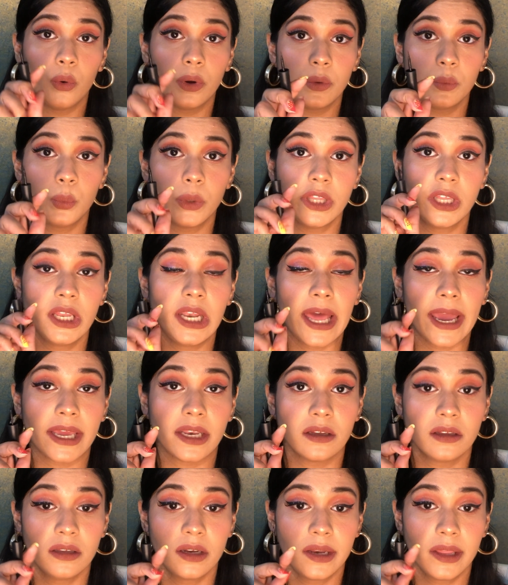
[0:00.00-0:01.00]
in with the
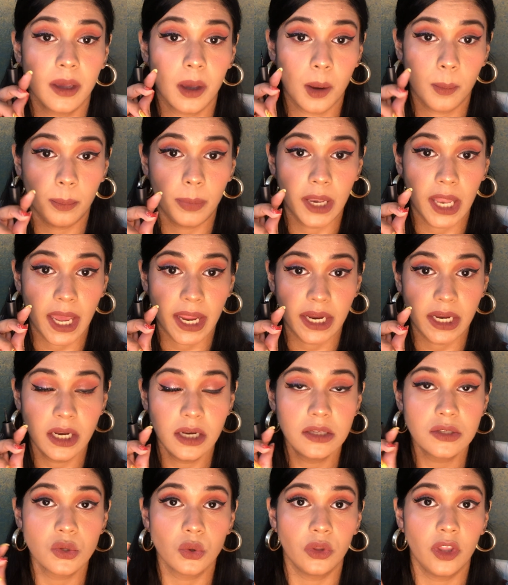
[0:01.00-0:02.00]
liner that I
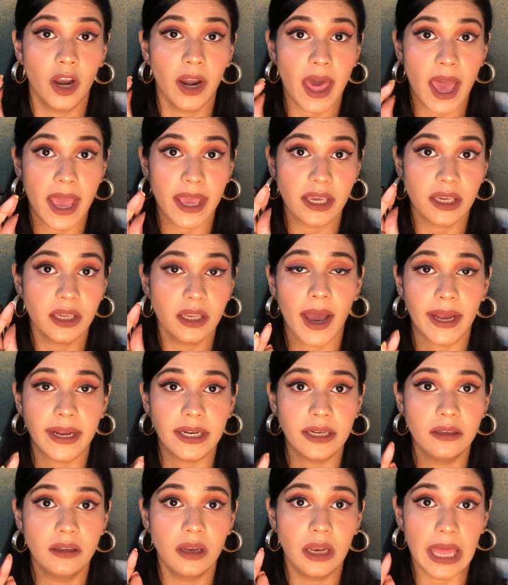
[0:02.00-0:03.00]
applied so that I can
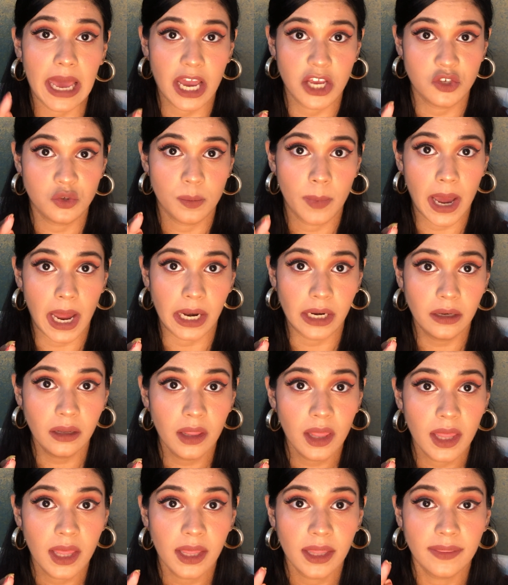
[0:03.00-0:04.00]
hide the lash band
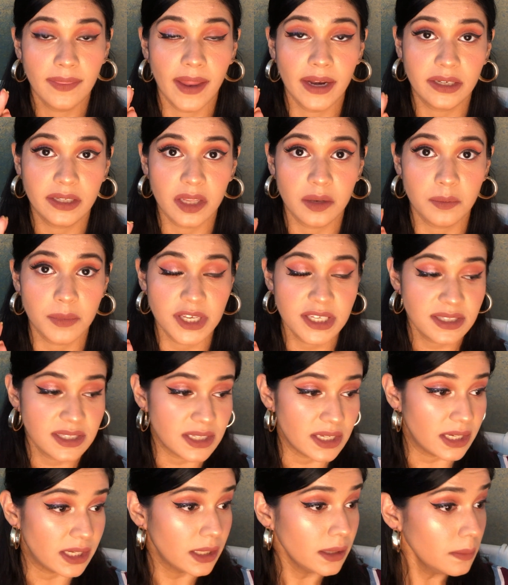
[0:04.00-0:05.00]
that can be
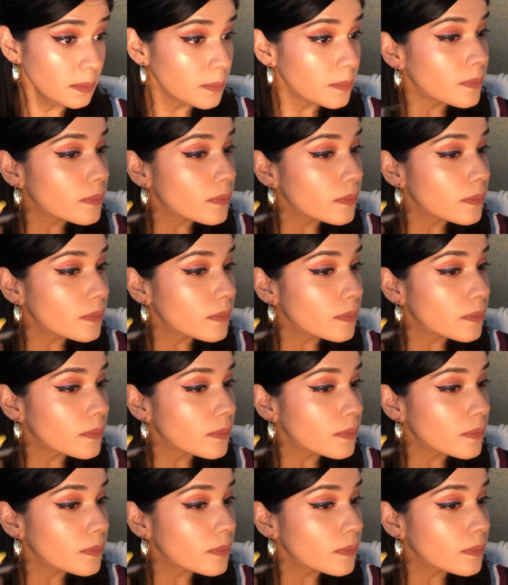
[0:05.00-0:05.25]
seen